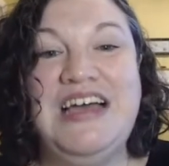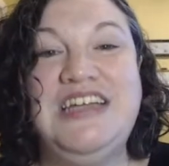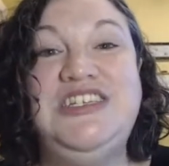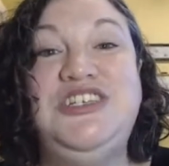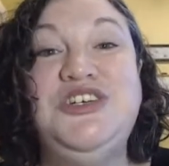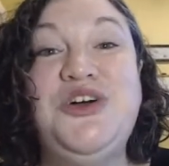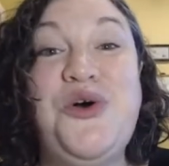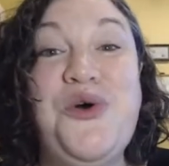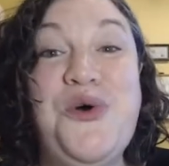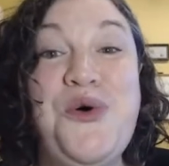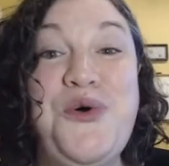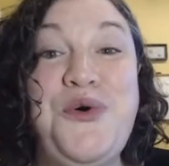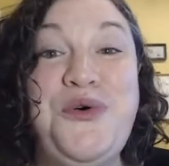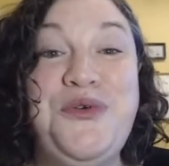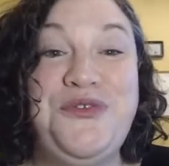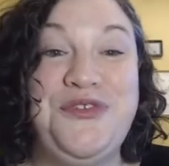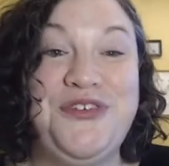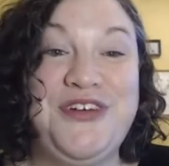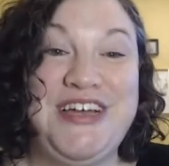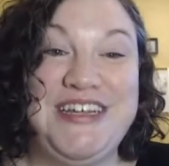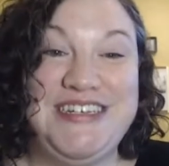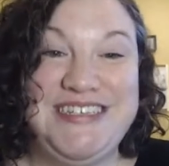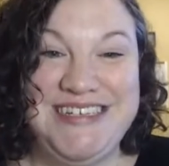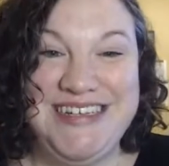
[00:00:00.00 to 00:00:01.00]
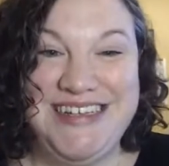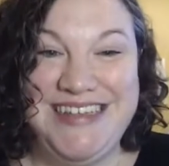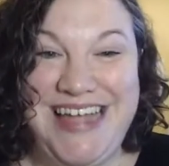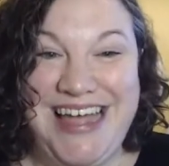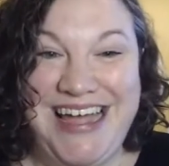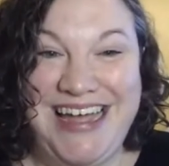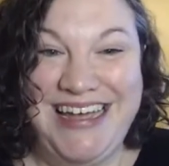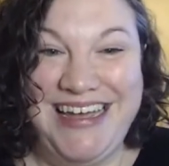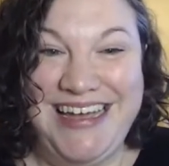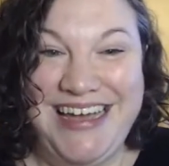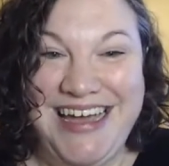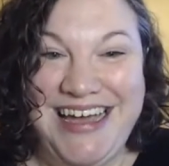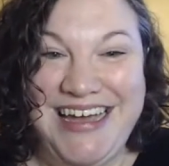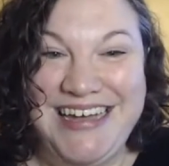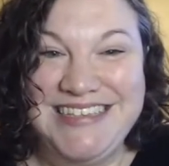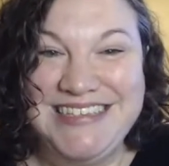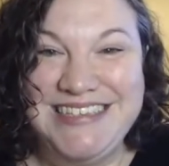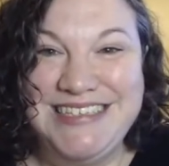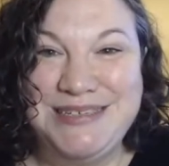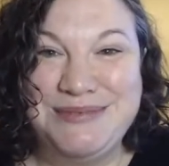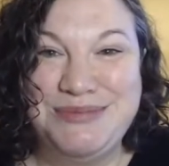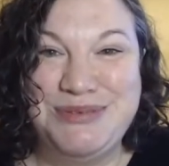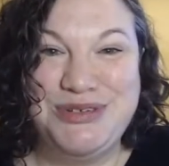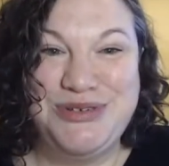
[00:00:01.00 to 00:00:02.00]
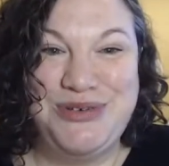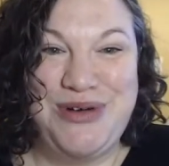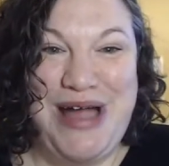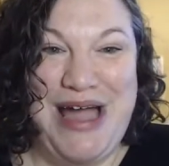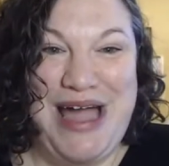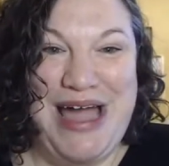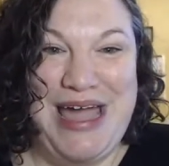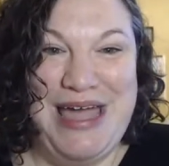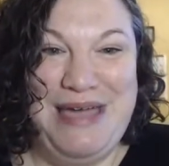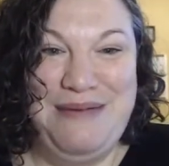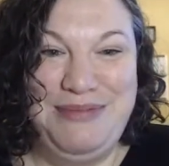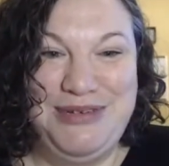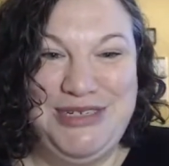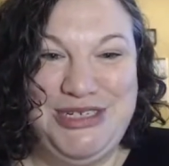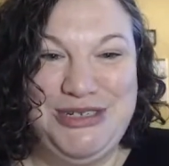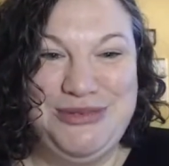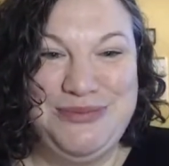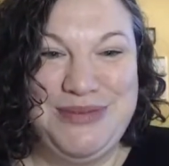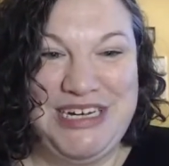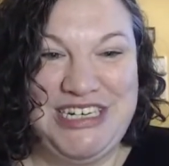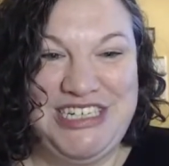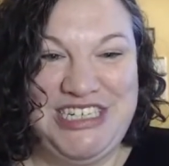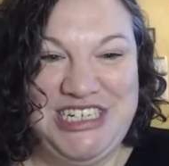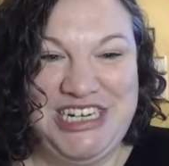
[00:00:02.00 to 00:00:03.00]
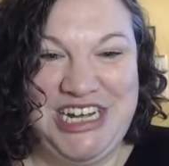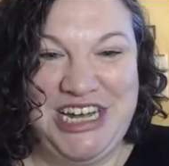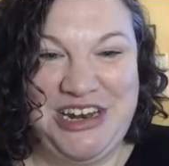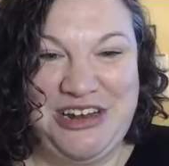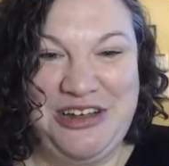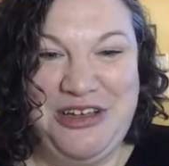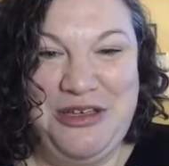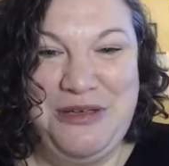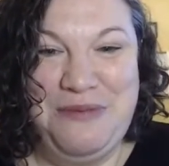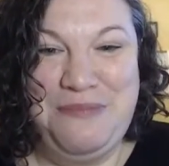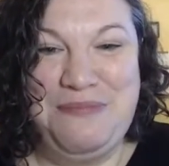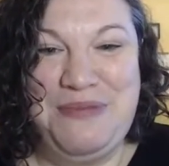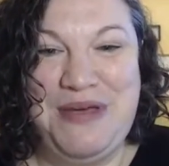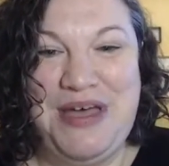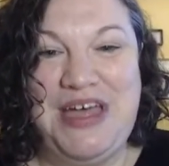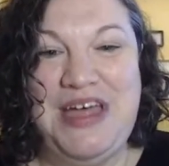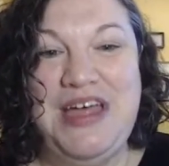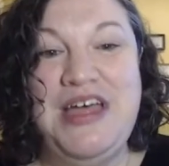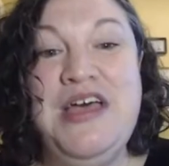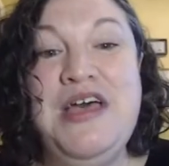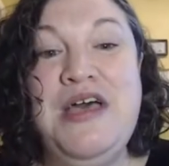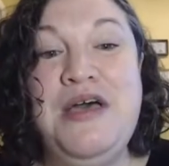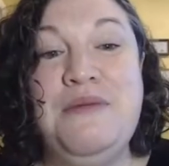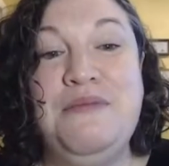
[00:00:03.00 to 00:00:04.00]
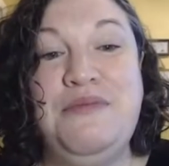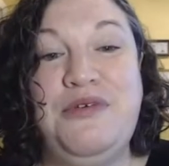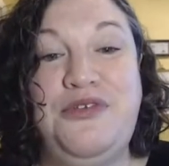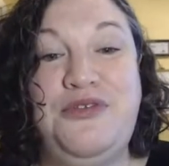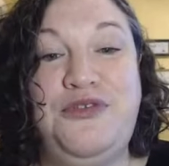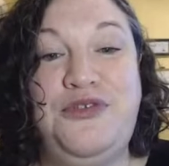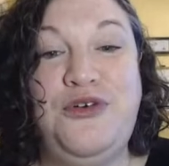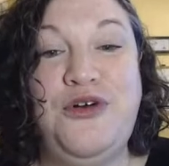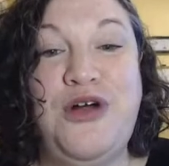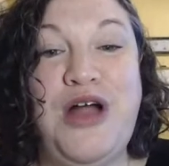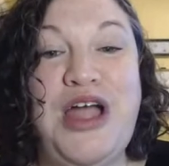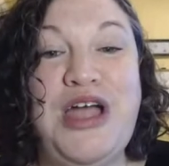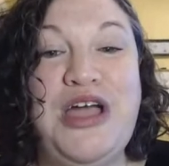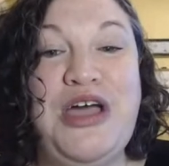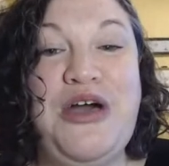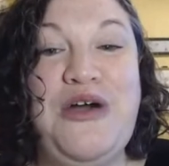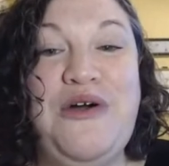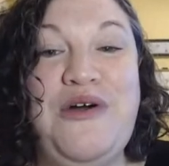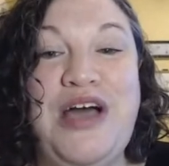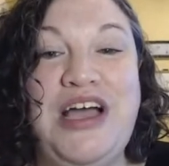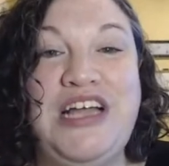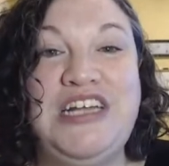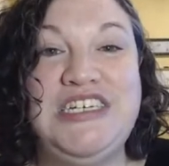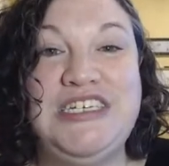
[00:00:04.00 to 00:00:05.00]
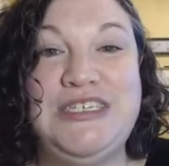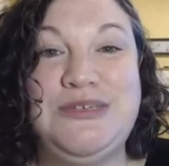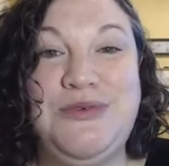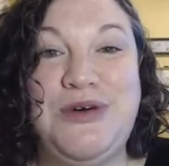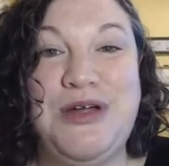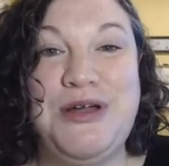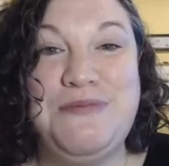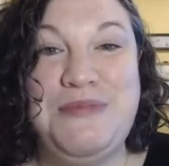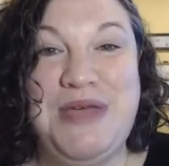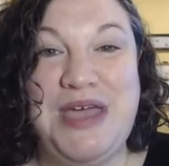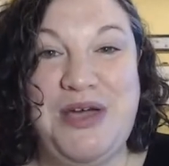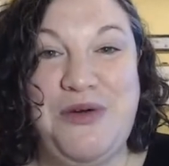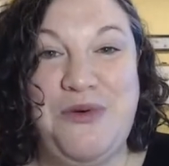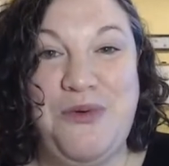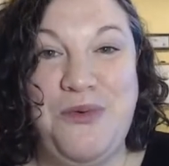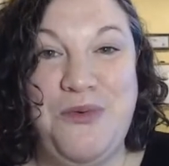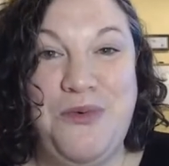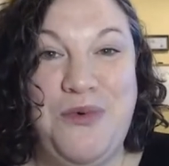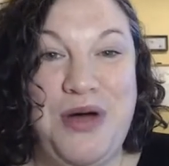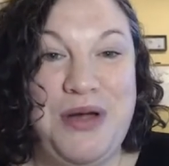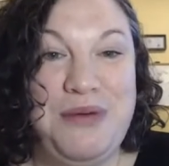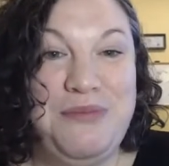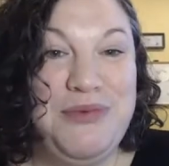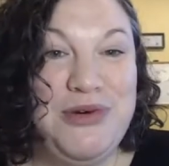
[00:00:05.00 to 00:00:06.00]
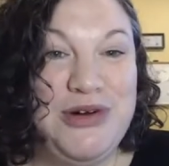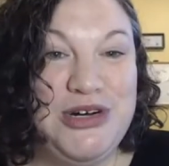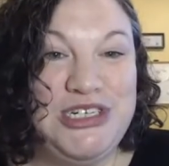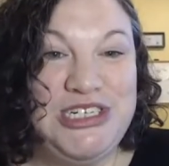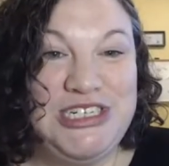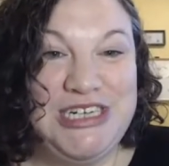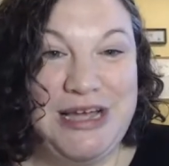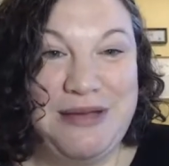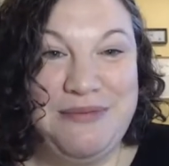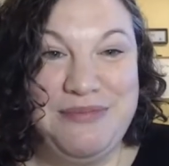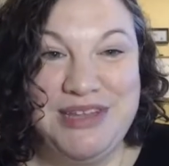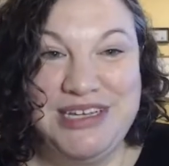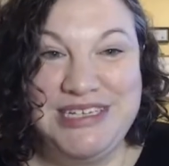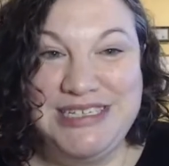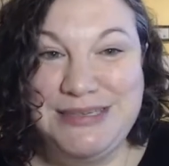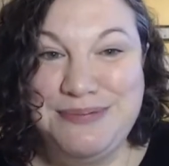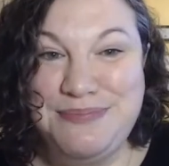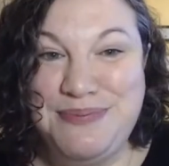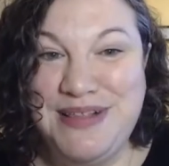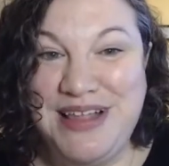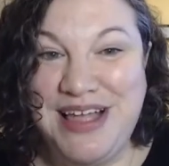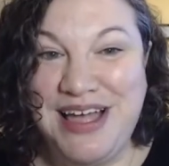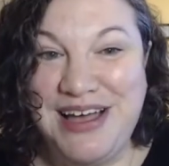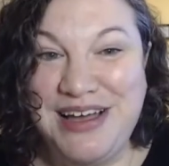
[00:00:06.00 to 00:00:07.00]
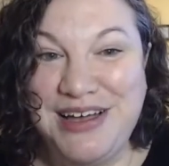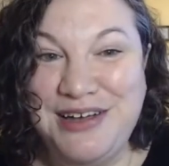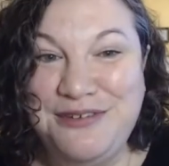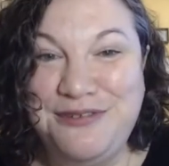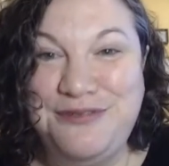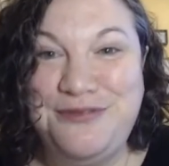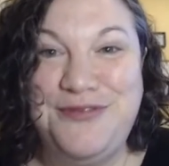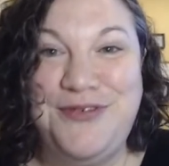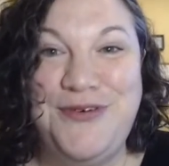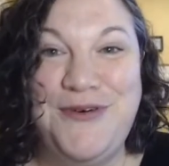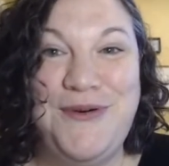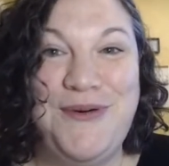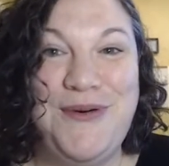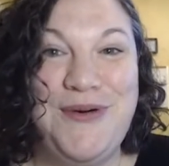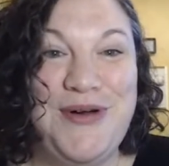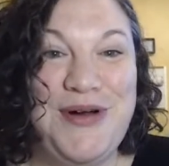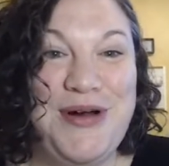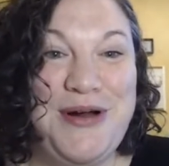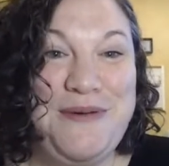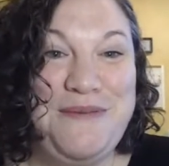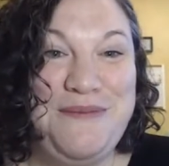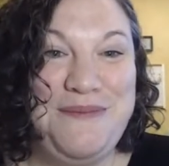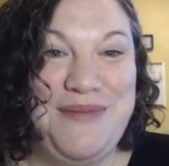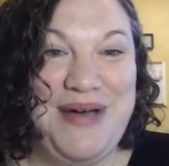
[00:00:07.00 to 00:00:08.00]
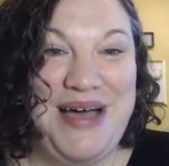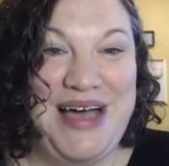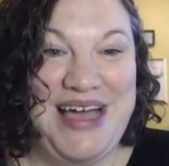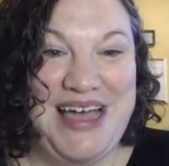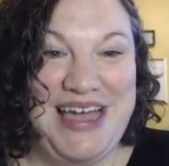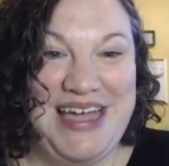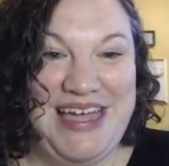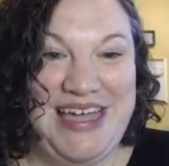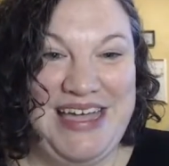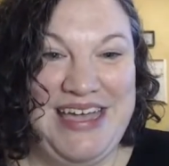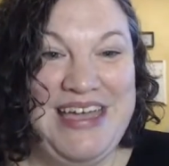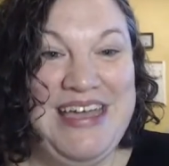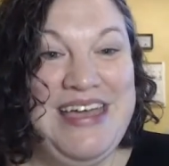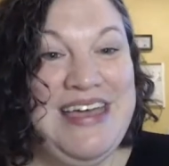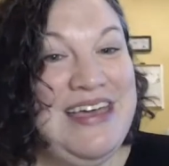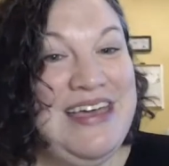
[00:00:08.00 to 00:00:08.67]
Don't forget to like and subscribe to my channel. But before I go, I just want to make one more shameless plug for my